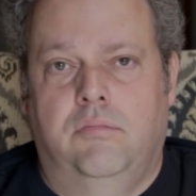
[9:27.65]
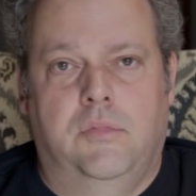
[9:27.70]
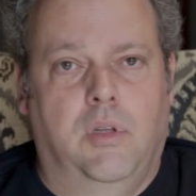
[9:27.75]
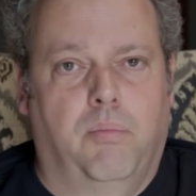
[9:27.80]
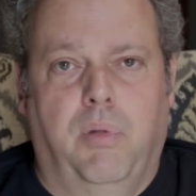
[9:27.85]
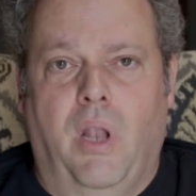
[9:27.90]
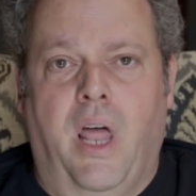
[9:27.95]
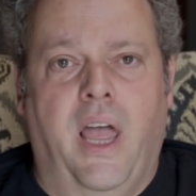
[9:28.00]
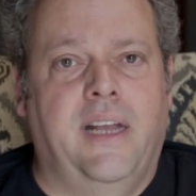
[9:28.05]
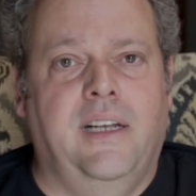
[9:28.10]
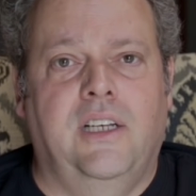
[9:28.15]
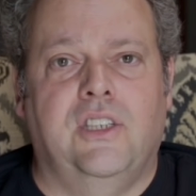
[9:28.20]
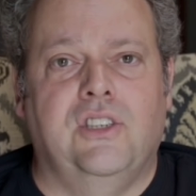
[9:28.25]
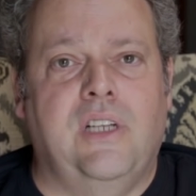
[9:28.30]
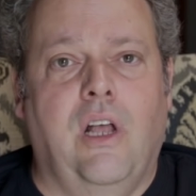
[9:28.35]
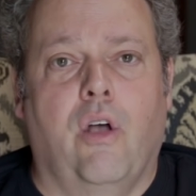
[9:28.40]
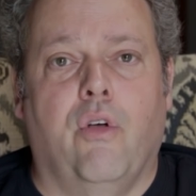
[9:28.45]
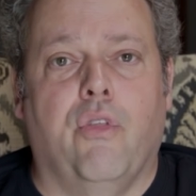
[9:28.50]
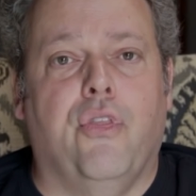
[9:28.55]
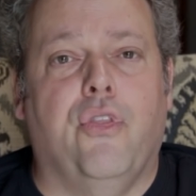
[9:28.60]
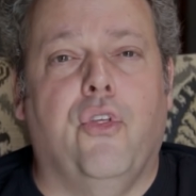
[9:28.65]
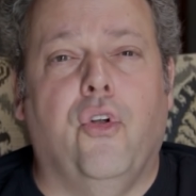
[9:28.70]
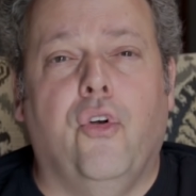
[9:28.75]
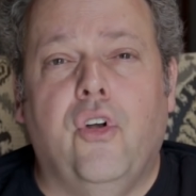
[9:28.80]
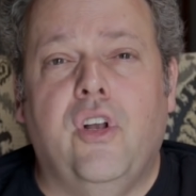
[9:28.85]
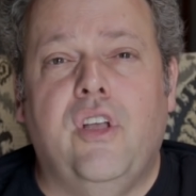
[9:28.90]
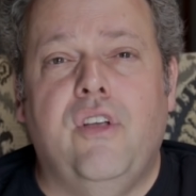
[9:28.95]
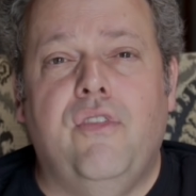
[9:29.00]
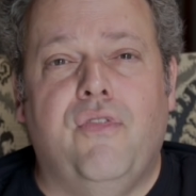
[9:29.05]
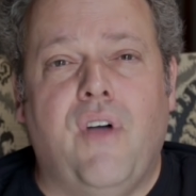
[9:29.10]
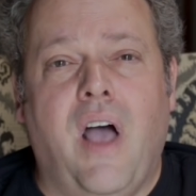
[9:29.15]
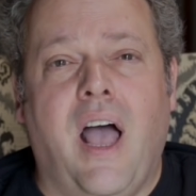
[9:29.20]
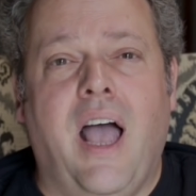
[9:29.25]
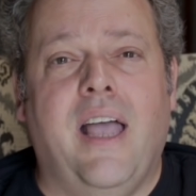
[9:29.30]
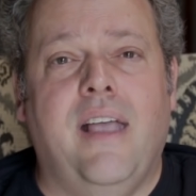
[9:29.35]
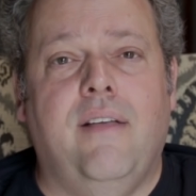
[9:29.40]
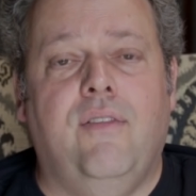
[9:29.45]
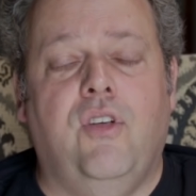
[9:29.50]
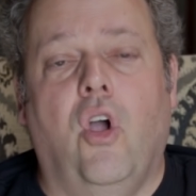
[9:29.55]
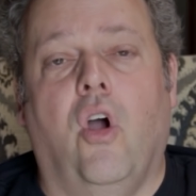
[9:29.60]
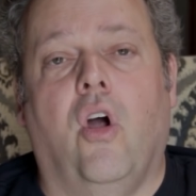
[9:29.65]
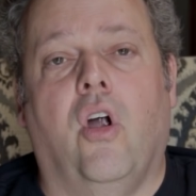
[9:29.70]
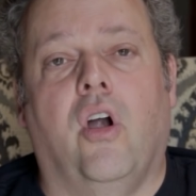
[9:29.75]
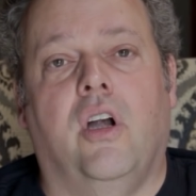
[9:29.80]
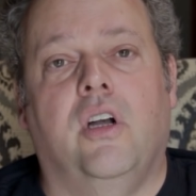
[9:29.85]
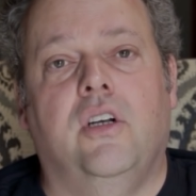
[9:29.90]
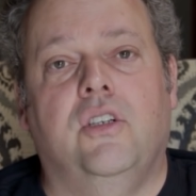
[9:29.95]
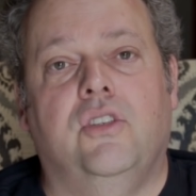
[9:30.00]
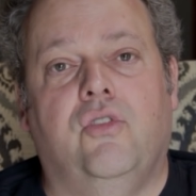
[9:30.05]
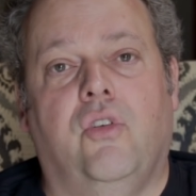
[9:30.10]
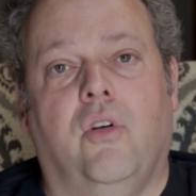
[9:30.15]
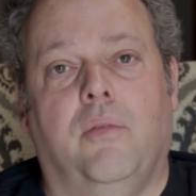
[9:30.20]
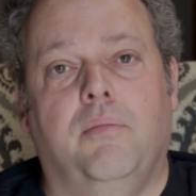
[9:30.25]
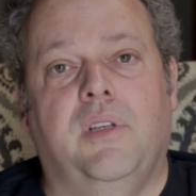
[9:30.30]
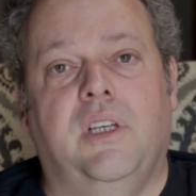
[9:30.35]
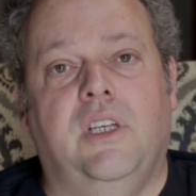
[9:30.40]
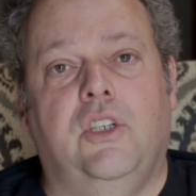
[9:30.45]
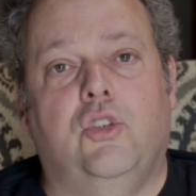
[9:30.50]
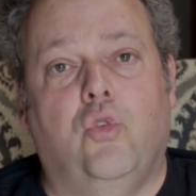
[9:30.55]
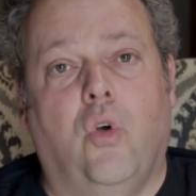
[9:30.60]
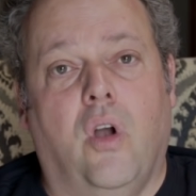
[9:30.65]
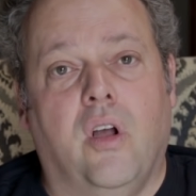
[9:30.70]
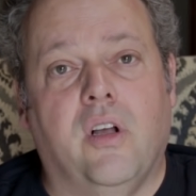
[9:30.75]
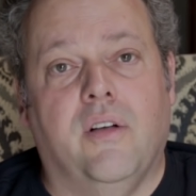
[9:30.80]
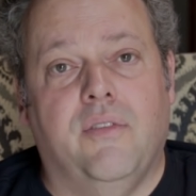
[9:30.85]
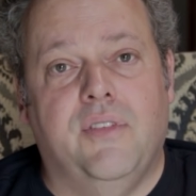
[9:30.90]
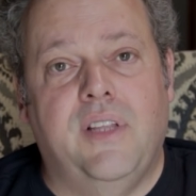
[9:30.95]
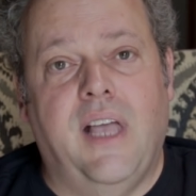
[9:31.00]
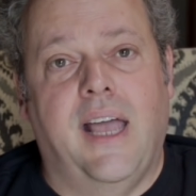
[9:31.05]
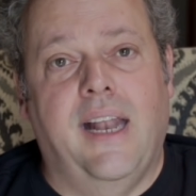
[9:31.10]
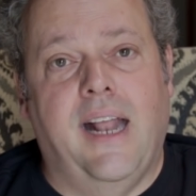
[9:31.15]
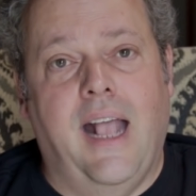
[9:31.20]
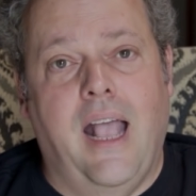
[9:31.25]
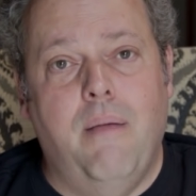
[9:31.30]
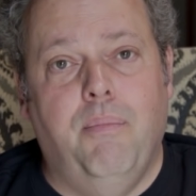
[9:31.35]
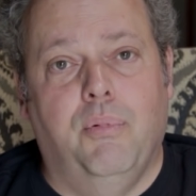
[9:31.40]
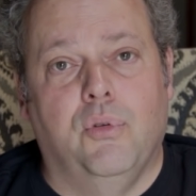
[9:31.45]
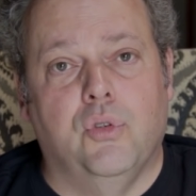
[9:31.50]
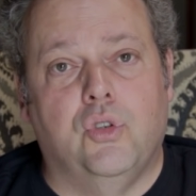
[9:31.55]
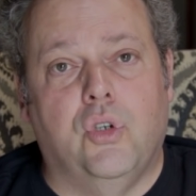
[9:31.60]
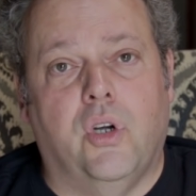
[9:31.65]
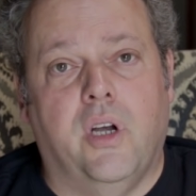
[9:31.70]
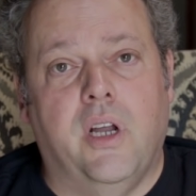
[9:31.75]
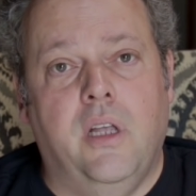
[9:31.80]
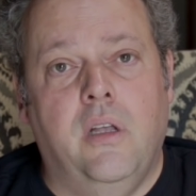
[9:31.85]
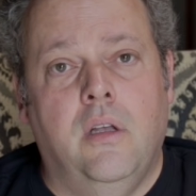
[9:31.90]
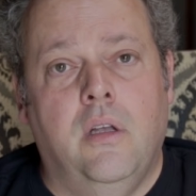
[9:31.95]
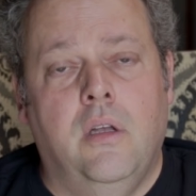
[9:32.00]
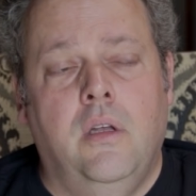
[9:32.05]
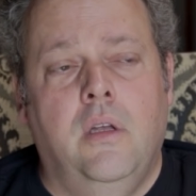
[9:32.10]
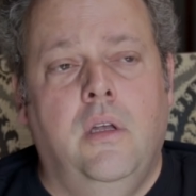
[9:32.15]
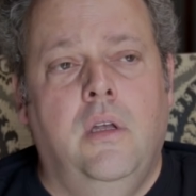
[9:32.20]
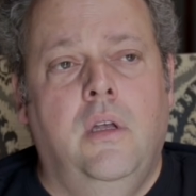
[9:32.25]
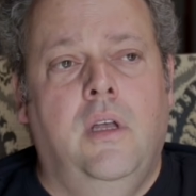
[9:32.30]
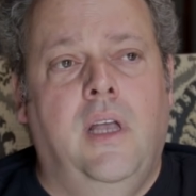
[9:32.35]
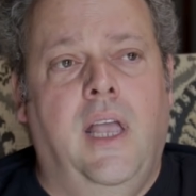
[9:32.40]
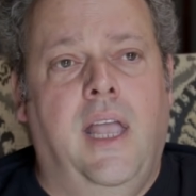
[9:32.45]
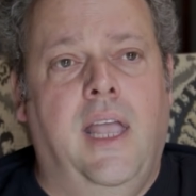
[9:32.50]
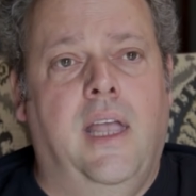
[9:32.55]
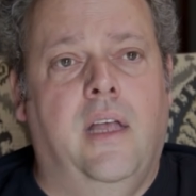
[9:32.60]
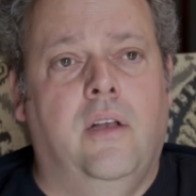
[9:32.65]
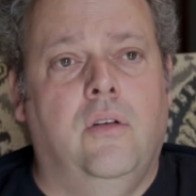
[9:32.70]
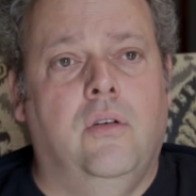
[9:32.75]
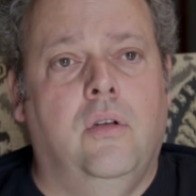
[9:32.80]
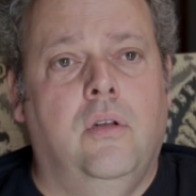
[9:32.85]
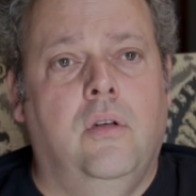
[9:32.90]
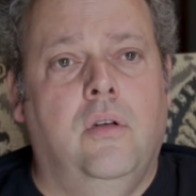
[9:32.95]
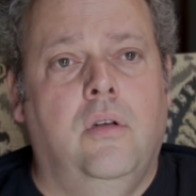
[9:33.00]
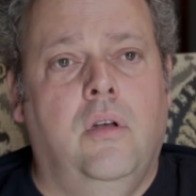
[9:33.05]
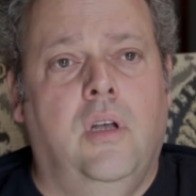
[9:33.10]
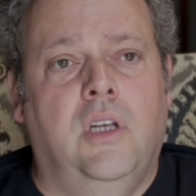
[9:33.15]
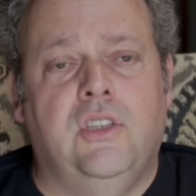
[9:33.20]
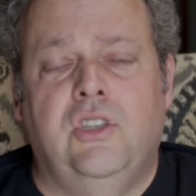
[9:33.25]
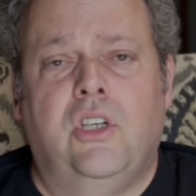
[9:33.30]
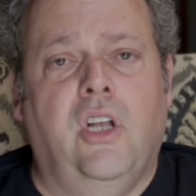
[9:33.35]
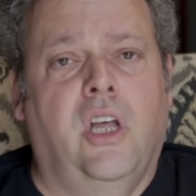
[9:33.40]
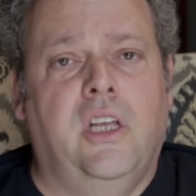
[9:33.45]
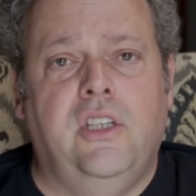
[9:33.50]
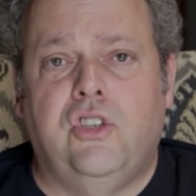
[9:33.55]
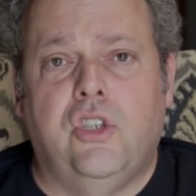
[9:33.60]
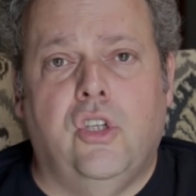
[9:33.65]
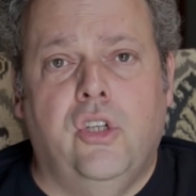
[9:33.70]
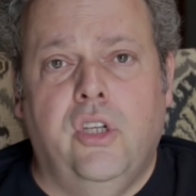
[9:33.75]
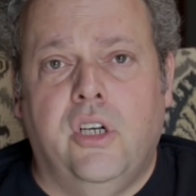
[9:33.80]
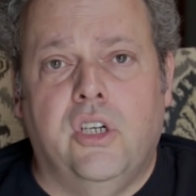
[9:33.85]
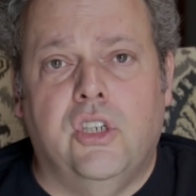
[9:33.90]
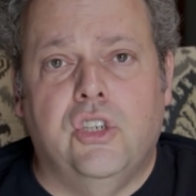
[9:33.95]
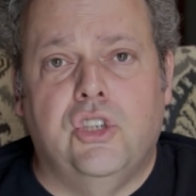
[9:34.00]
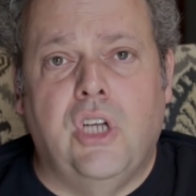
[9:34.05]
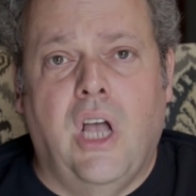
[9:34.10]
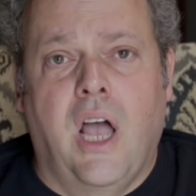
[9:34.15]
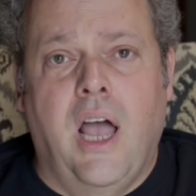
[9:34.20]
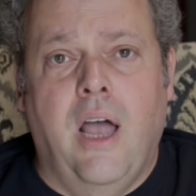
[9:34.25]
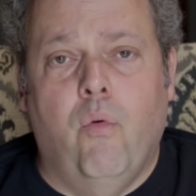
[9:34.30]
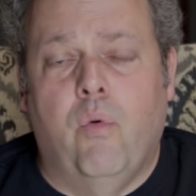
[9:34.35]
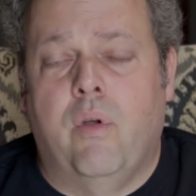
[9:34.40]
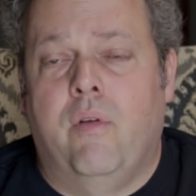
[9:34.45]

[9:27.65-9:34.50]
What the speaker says: The blind is now 35 yards from the trunk of that apple tree. And It's a nice clear shot.